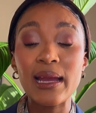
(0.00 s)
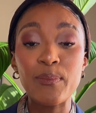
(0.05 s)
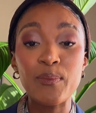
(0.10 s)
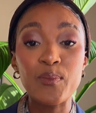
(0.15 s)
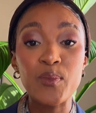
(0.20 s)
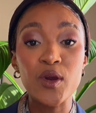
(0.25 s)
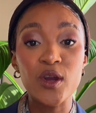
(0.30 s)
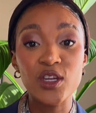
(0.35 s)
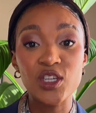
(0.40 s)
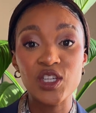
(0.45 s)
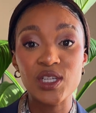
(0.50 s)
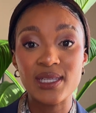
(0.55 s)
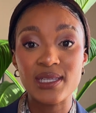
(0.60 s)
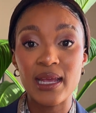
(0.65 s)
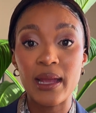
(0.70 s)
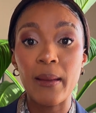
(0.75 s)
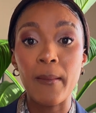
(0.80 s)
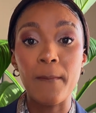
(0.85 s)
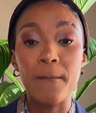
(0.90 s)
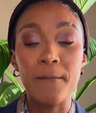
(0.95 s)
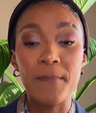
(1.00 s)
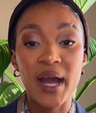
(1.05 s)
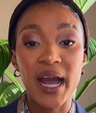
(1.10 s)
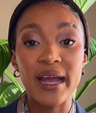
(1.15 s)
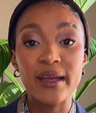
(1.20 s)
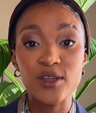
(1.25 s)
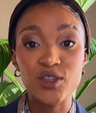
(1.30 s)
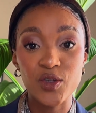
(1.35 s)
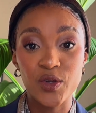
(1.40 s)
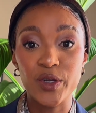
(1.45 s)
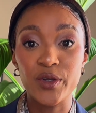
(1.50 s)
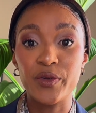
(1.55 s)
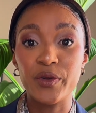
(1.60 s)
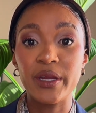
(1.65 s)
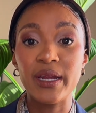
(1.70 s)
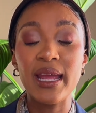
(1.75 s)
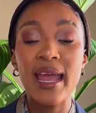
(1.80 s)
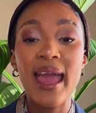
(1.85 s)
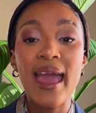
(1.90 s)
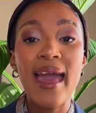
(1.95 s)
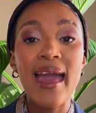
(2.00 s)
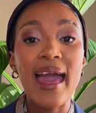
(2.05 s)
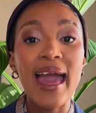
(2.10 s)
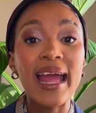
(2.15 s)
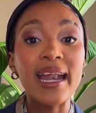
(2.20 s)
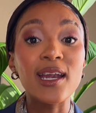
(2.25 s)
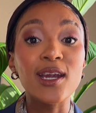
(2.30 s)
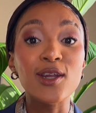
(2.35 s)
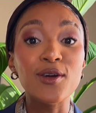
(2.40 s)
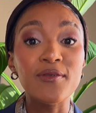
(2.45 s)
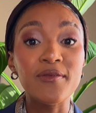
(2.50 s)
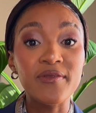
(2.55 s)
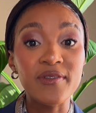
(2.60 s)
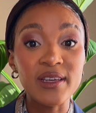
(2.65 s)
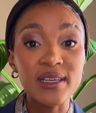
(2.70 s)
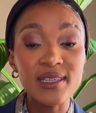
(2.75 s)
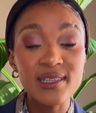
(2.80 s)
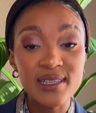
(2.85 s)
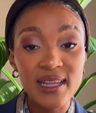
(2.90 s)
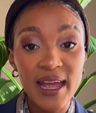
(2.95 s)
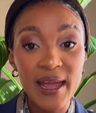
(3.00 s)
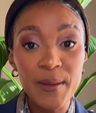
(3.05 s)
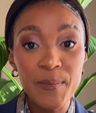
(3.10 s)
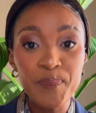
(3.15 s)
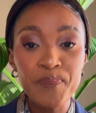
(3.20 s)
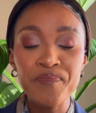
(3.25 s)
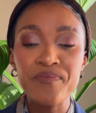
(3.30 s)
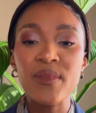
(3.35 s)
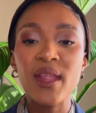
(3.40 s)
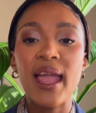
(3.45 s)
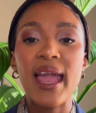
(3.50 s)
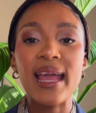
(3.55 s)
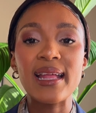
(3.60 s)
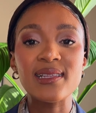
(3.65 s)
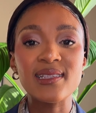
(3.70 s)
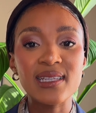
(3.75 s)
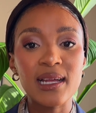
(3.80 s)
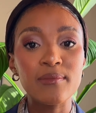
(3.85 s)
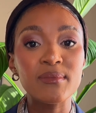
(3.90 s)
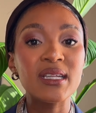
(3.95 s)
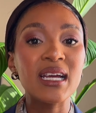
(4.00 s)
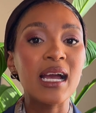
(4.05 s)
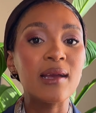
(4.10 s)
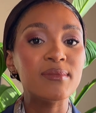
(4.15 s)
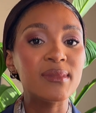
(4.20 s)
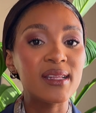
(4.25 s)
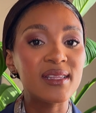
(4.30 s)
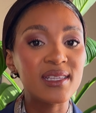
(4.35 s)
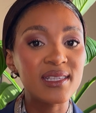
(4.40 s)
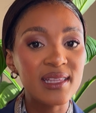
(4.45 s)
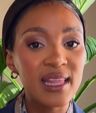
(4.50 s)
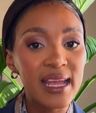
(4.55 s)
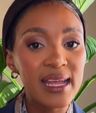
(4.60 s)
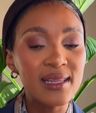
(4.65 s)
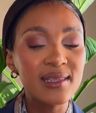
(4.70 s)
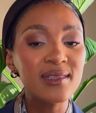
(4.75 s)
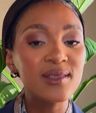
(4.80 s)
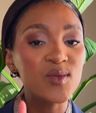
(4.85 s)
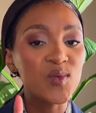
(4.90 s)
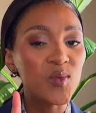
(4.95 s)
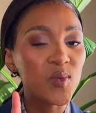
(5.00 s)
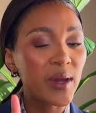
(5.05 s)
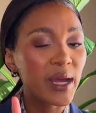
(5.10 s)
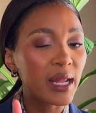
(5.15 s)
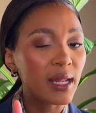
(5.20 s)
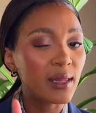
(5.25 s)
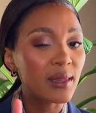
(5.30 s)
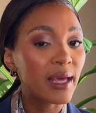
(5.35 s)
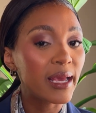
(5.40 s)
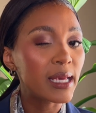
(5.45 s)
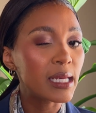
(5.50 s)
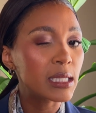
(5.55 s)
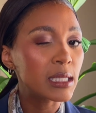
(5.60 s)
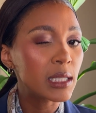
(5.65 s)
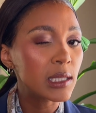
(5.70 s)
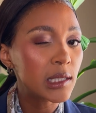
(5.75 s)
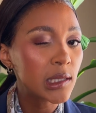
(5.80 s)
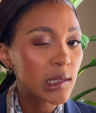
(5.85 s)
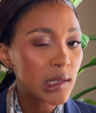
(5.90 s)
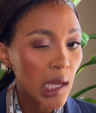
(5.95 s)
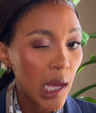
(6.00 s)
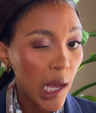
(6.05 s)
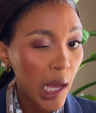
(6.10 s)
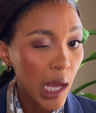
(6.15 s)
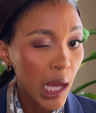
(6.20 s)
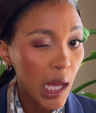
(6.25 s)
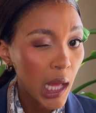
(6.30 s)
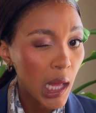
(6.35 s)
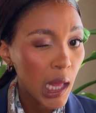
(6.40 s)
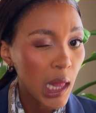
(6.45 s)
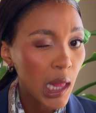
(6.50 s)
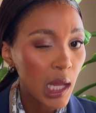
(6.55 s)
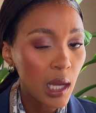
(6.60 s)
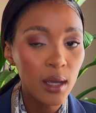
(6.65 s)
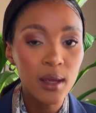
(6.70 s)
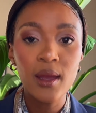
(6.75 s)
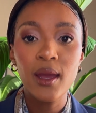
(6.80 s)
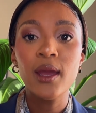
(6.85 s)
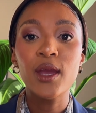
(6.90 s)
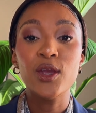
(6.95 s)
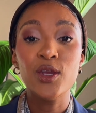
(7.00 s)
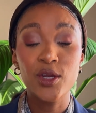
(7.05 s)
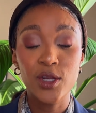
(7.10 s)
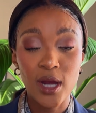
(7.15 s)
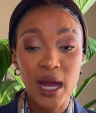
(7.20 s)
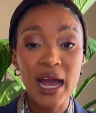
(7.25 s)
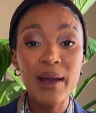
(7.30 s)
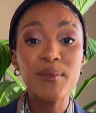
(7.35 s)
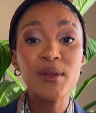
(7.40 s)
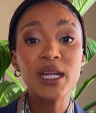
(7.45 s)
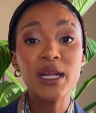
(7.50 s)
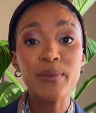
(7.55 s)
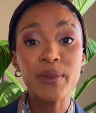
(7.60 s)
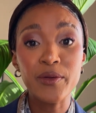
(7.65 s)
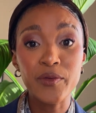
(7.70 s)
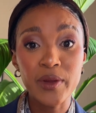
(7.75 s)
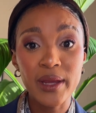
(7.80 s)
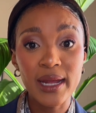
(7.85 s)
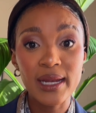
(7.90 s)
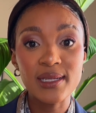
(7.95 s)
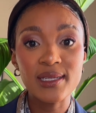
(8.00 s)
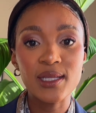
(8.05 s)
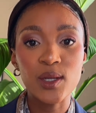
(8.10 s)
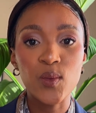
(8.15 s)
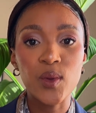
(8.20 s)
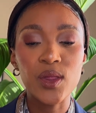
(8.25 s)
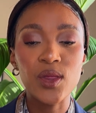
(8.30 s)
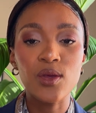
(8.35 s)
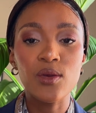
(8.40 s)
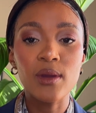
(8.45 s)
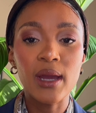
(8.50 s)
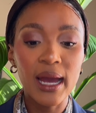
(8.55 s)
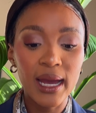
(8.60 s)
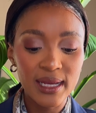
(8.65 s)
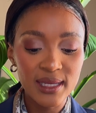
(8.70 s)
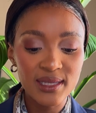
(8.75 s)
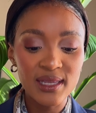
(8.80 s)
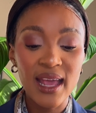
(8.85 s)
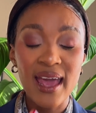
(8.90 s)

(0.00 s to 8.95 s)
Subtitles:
purchasing my jewelry at Lovisa, and sometimes it stands when there is a sale. I'm gonna be realistic with you guys.